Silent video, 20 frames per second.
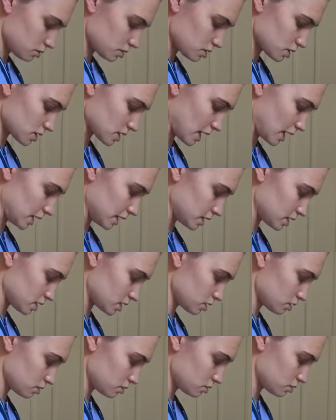site,
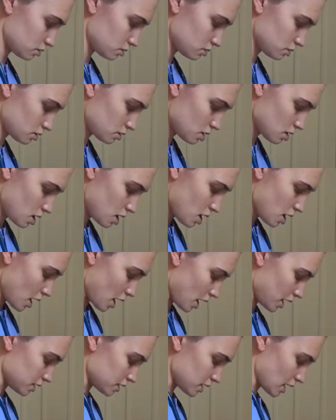
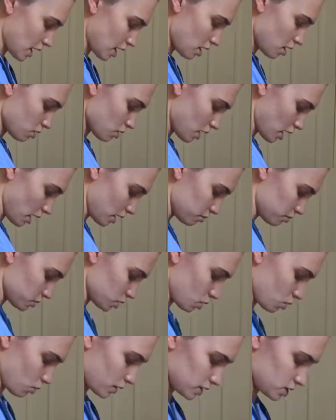and now I'm
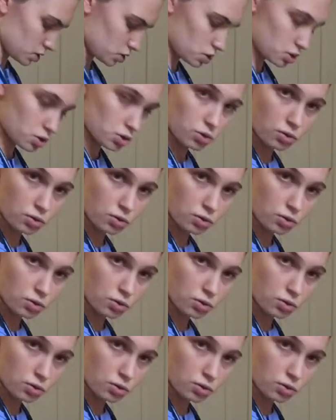going to,